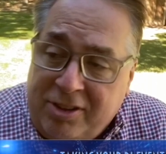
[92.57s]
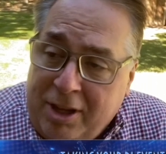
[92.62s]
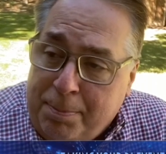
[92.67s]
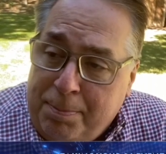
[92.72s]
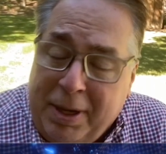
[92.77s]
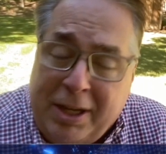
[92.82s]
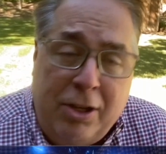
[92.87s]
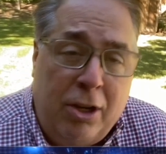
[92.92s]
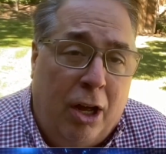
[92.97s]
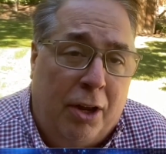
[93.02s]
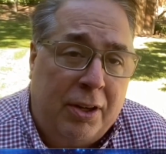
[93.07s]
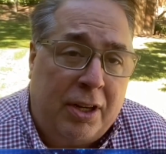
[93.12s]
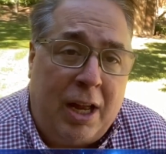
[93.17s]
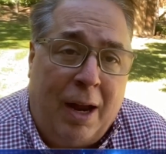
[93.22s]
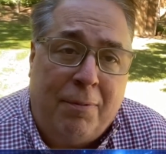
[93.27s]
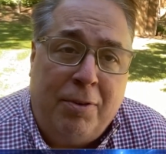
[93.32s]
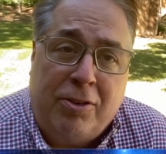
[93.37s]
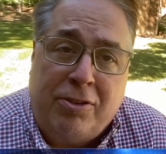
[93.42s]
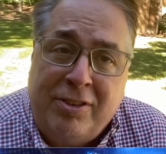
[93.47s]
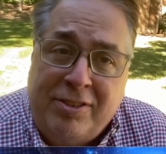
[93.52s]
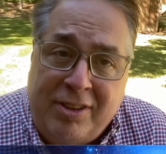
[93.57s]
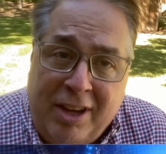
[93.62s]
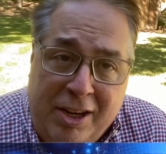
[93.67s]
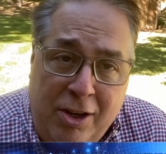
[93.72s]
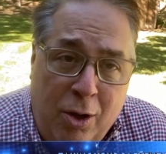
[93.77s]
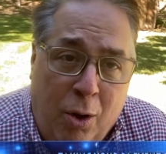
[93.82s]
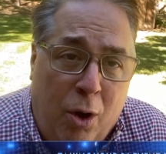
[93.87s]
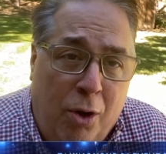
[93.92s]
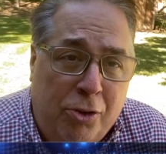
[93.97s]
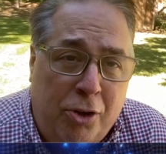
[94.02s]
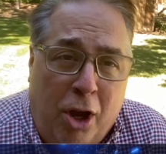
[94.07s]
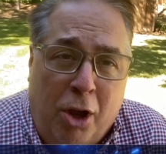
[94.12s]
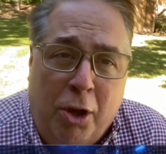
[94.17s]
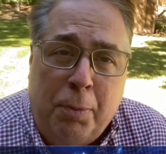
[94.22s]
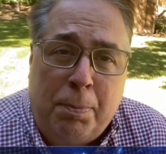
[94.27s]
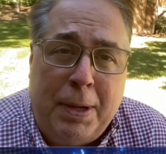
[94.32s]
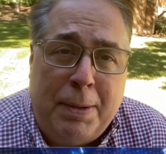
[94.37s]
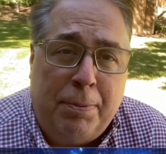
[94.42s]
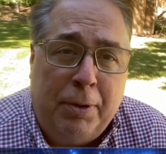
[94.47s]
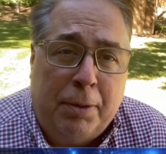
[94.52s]
I've been to all the conferences. I know all the
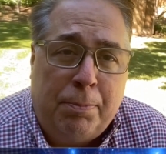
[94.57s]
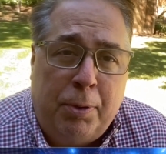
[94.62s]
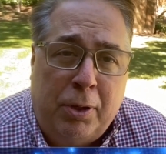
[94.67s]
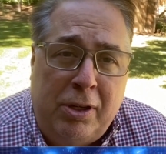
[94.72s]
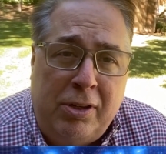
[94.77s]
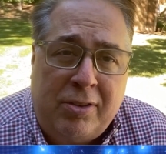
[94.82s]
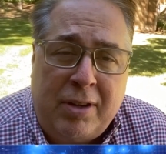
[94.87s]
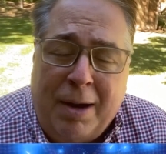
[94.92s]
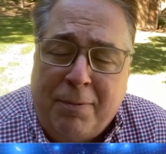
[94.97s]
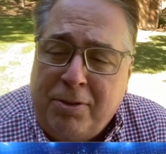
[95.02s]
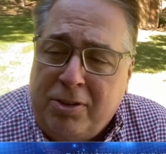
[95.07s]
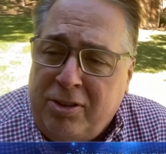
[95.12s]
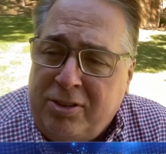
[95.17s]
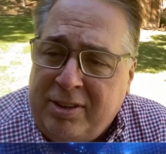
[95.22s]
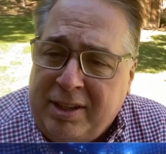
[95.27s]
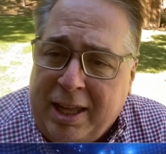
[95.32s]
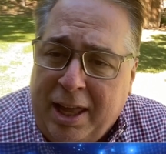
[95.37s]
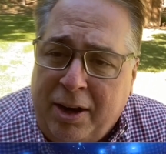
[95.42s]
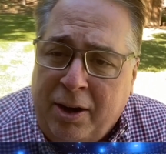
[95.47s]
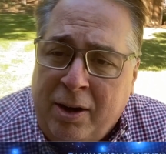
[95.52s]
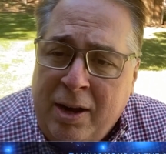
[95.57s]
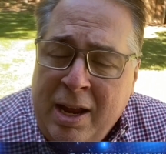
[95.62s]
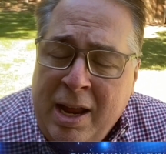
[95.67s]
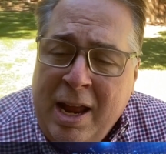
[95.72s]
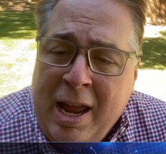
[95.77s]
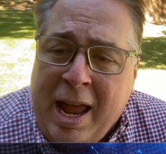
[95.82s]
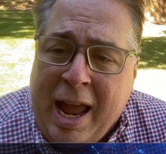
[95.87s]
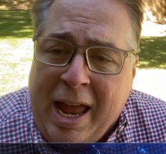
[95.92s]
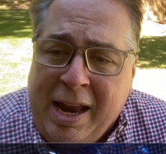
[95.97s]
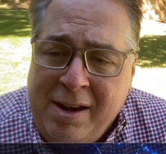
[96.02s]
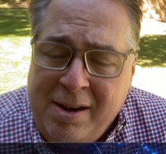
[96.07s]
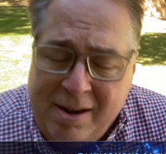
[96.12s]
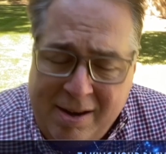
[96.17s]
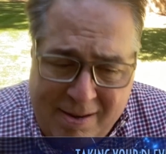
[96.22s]
people that put these conferences together. And